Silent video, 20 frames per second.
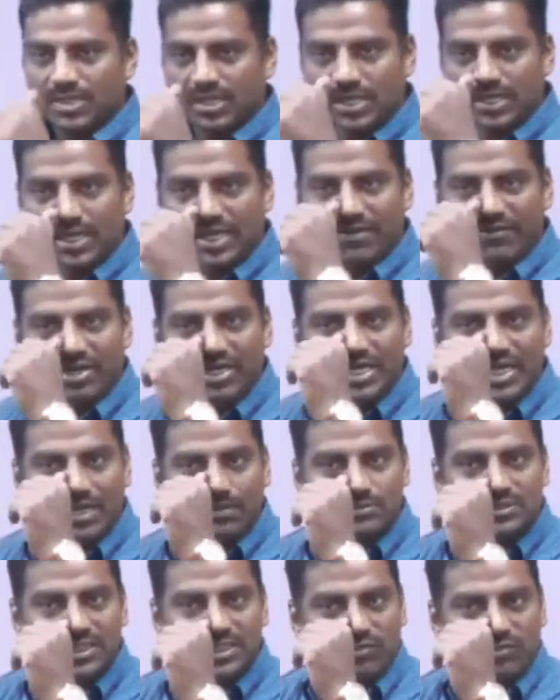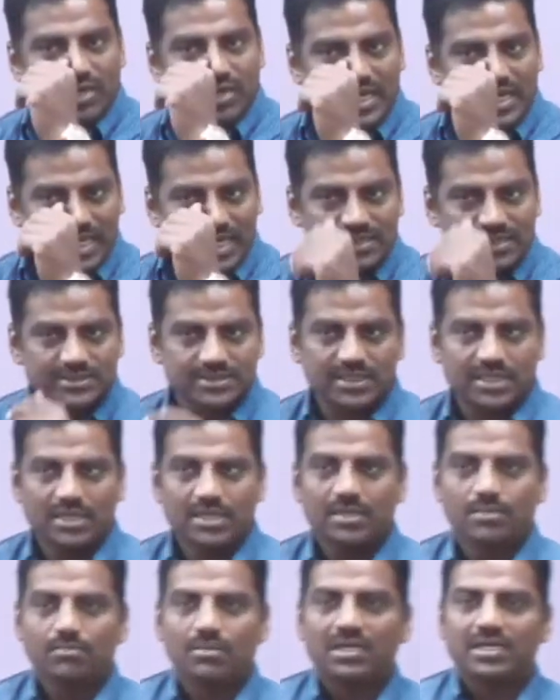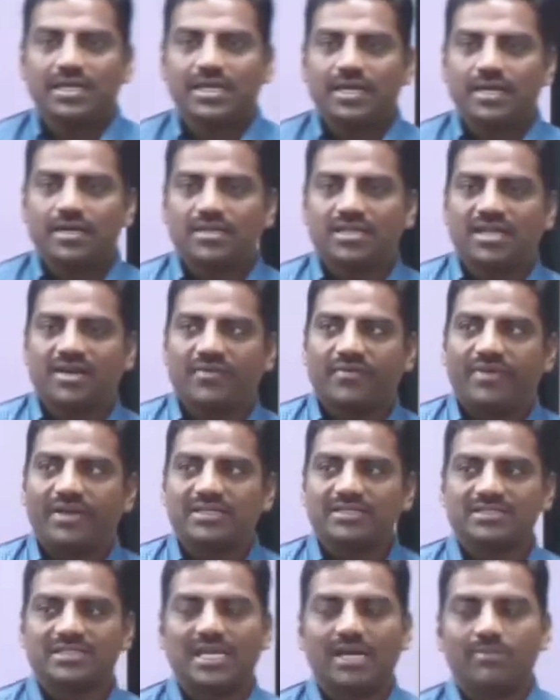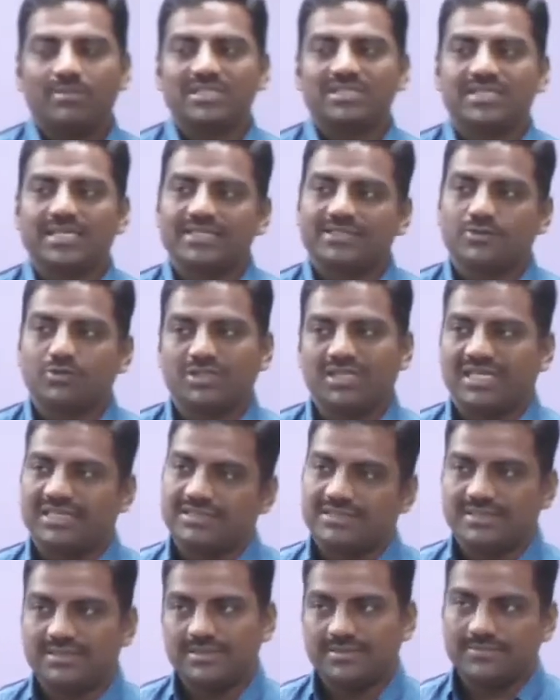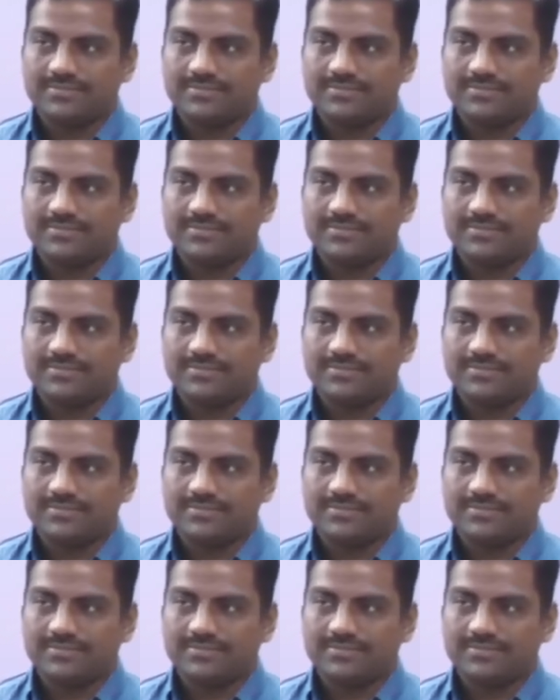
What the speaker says: 11 times in 12 hours, but here the reference time is 6 to 6.